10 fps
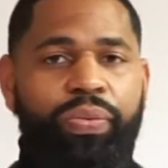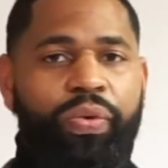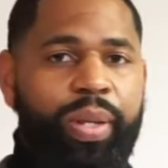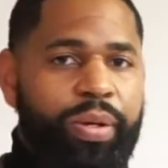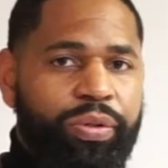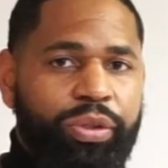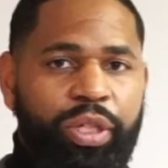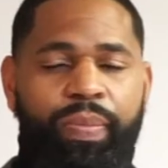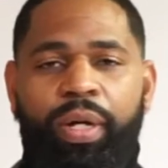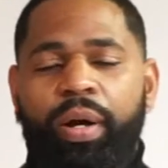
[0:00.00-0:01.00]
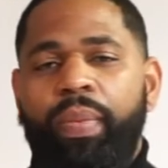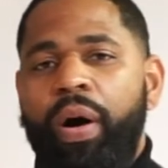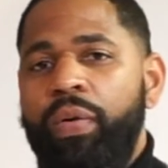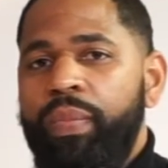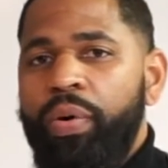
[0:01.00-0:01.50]
renters to become
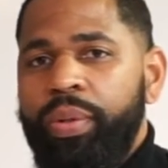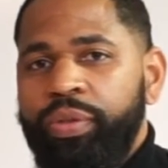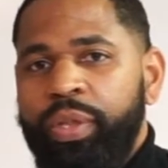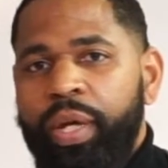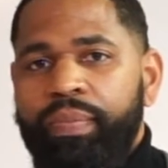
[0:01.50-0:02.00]
homeowners